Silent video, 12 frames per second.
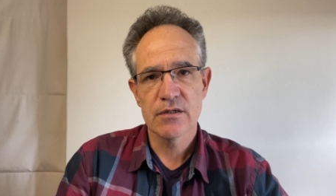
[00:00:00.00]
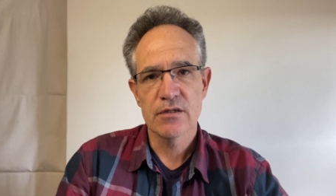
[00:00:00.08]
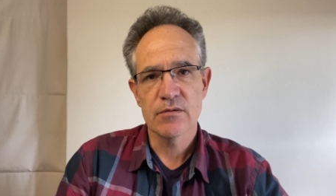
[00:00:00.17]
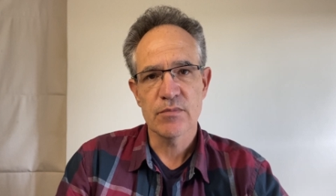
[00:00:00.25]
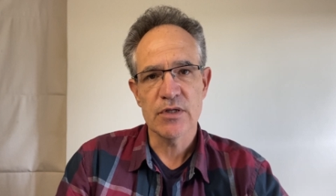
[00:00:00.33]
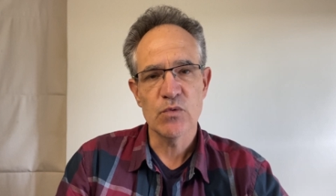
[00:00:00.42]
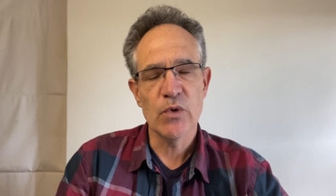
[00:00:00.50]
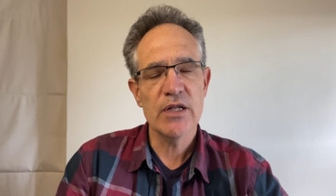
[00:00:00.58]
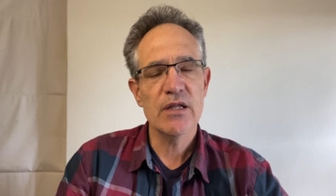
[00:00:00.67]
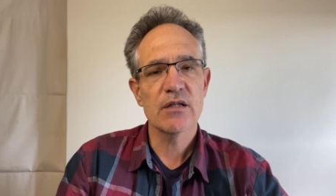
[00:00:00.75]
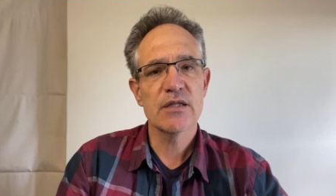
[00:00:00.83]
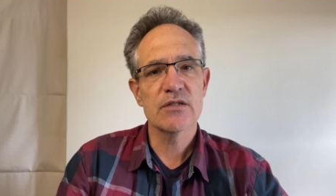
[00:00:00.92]
But when there are
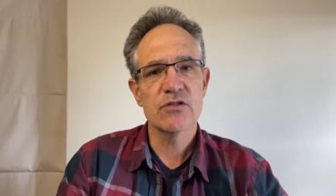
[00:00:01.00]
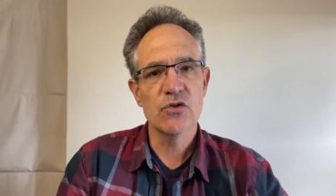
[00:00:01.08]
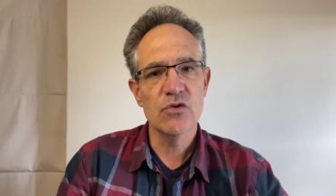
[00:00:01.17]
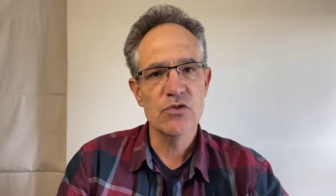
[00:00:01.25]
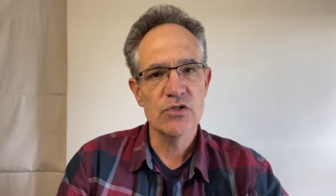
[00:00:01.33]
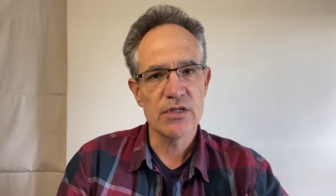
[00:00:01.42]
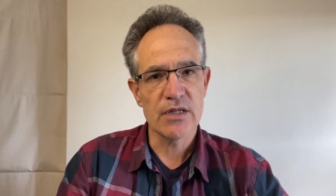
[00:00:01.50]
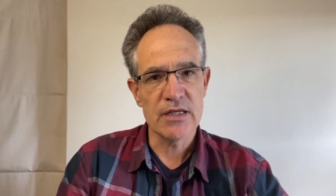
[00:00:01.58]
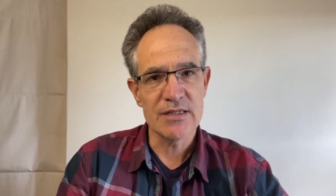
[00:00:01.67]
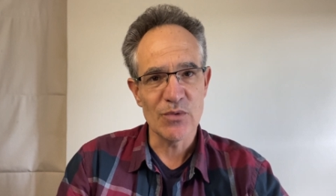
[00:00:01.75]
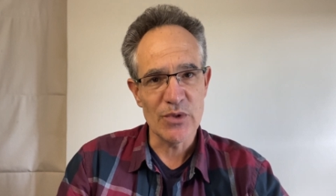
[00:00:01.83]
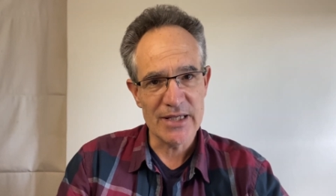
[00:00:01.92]
these huge things that
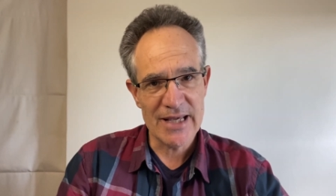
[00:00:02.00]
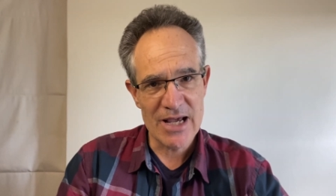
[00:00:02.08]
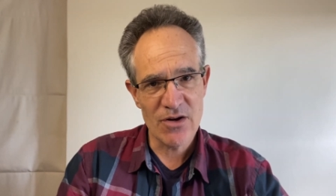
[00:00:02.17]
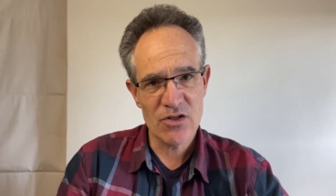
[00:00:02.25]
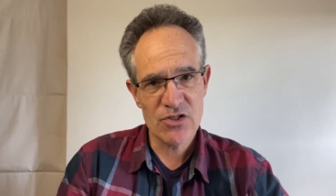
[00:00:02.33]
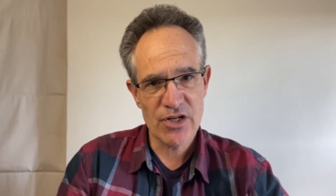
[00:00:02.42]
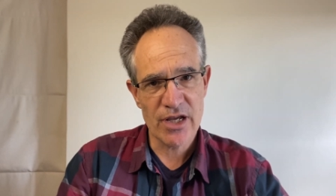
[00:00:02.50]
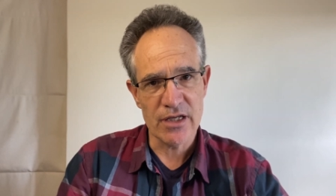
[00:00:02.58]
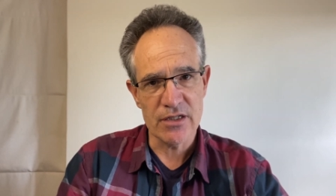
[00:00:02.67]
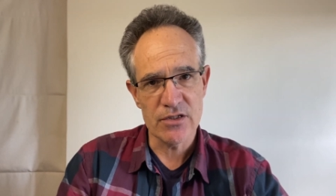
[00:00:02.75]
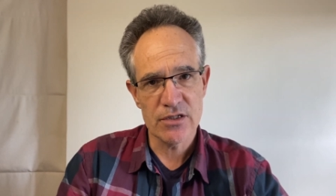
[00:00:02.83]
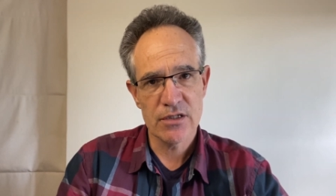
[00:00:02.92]
we cannot
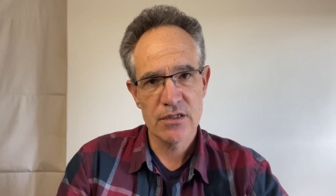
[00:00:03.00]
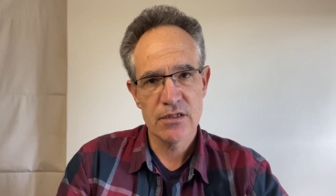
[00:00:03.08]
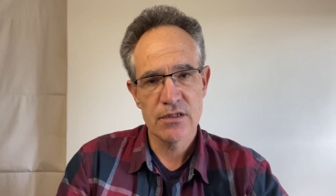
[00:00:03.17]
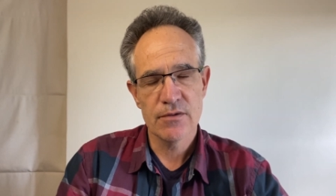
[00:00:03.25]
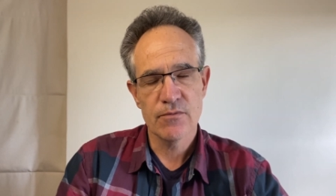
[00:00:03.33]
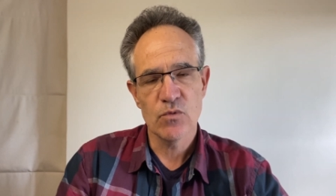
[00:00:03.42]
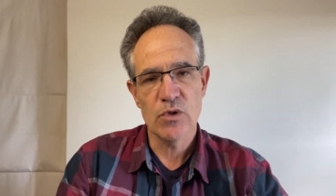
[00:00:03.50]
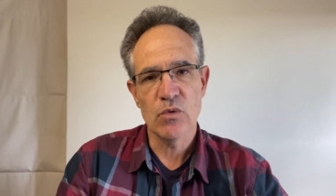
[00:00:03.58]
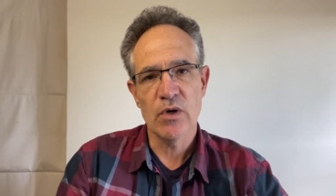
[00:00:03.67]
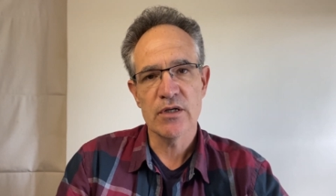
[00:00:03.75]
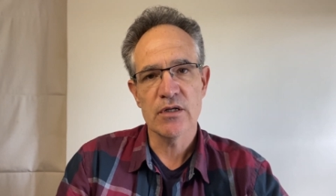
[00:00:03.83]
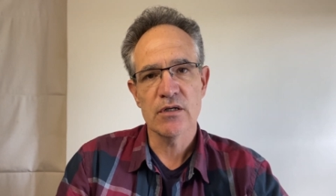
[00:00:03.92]
change, we
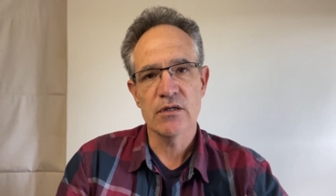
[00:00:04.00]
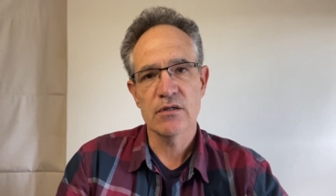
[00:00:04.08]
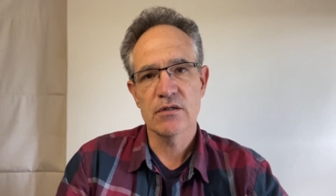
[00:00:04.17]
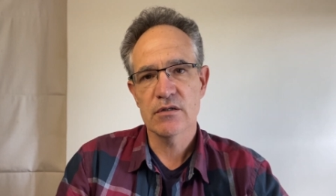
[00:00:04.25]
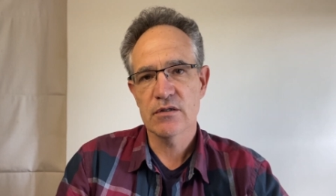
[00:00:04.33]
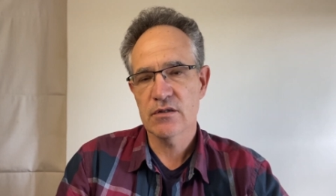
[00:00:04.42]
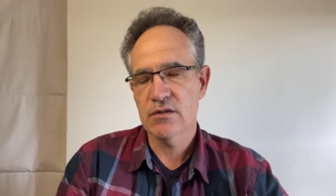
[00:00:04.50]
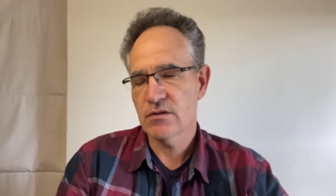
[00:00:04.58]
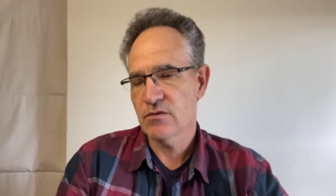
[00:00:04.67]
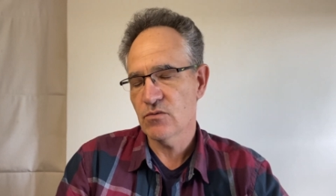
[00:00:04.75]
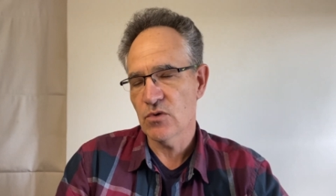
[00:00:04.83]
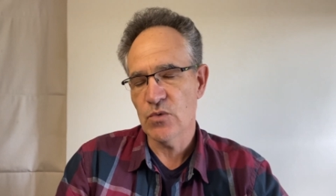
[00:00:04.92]
wonder
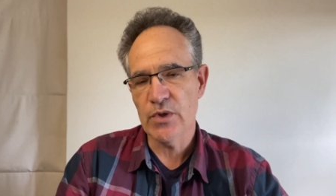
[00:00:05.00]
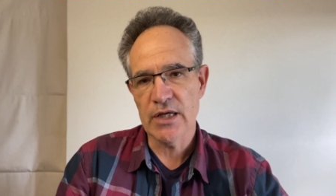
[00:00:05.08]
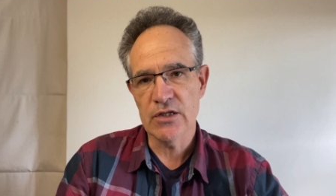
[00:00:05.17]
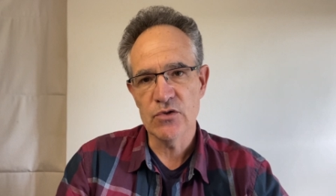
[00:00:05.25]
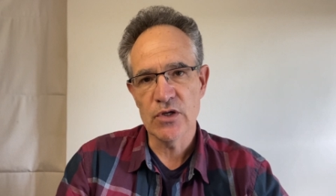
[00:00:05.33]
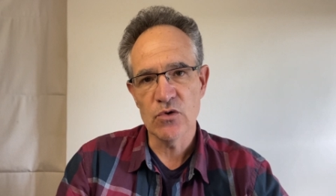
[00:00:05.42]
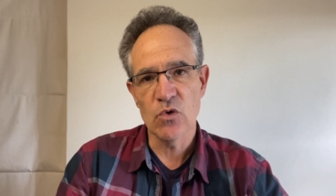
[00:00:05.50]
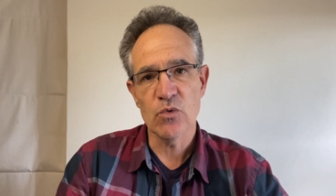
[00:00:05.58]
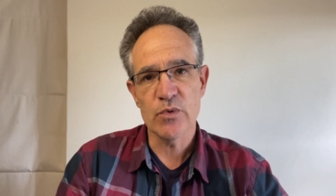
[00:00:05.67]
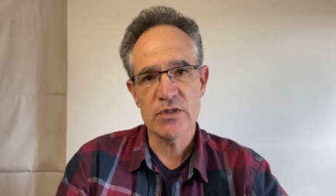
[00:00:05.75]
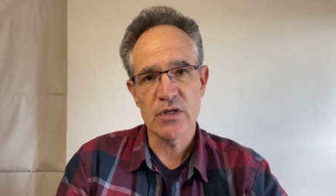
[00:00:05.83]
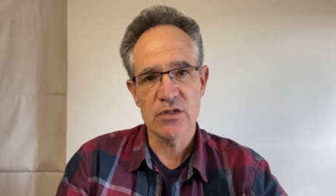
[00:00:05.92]
what we can do at all. We
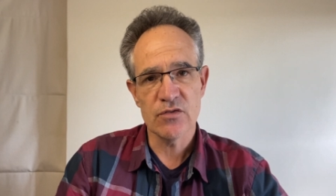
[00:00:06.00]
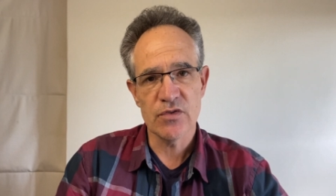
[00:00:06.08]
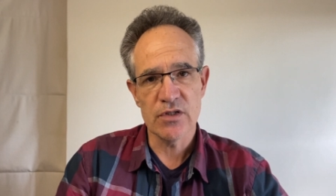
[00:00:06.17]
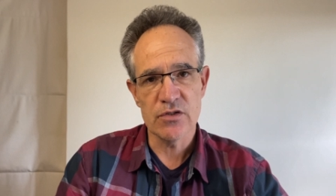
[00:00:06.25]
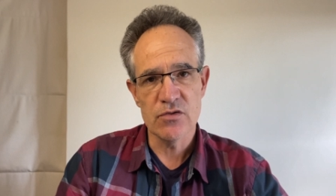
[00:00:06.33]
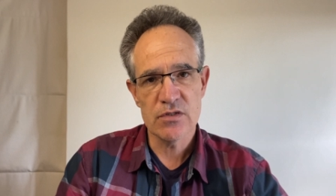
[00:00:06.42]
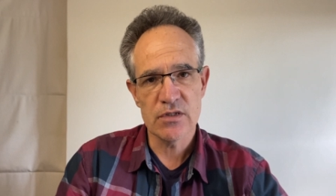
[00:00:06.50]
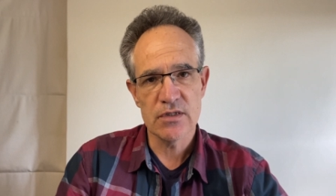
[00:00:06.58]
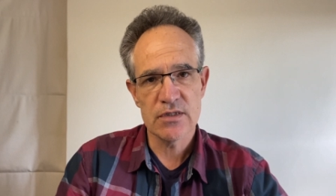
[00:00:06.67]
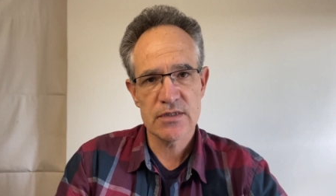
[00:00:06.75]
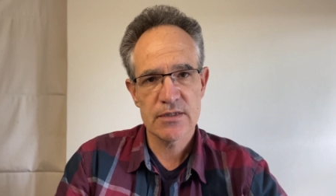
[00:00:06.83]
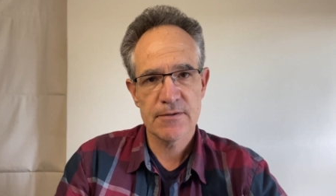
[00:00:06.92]
start to feel
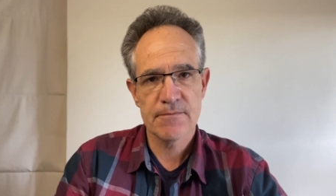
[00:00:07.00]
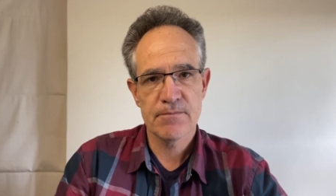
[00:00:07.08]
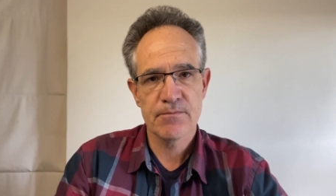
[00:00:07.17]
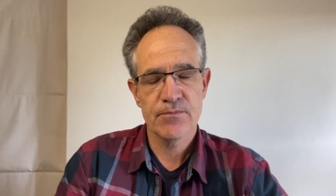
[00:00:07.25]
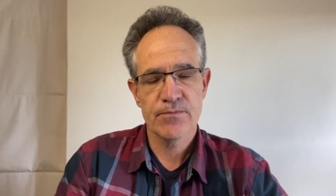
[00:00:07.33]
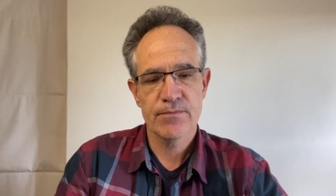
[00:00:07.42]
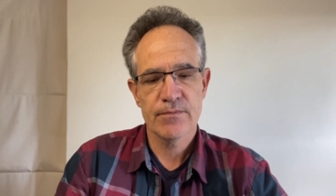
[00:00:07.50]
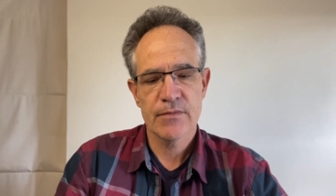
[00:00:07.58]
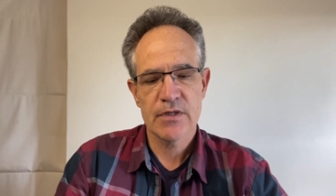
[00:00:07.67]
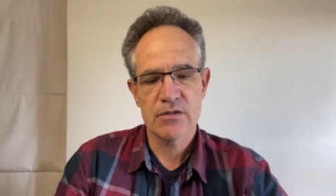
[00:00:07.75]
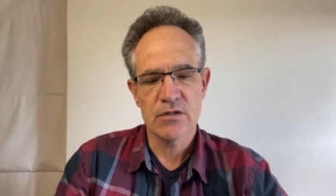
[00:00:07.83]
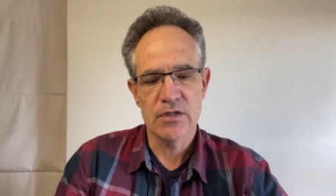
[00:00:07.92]
useless.
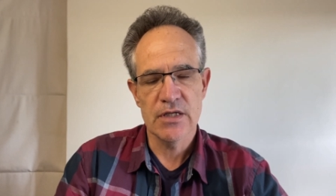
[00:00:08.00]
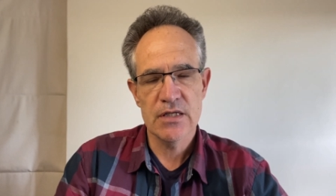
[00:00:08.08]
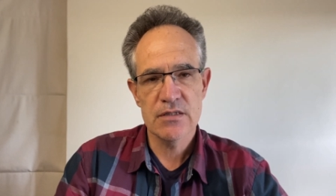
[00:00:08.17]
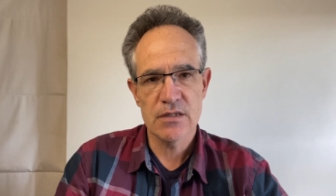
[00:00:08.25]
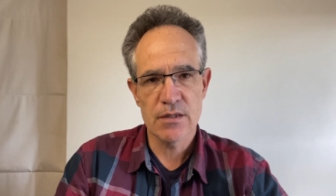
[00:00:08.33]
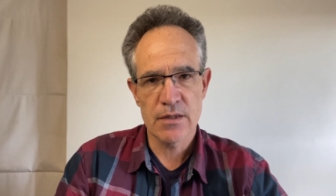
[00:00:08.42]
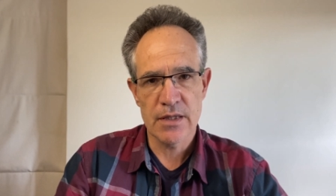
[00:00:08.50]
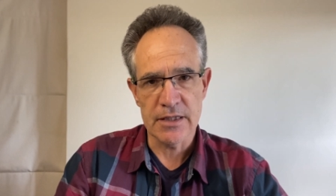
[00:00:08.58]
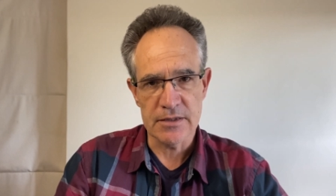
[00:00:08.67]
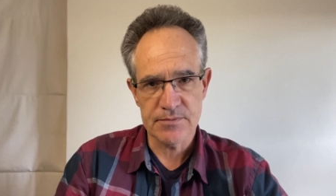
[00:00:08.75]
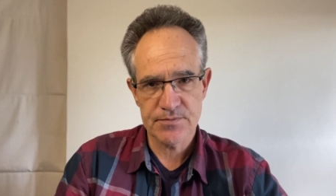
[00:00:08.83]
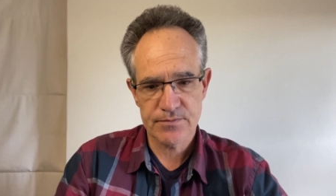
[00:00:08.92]
So here's the thing.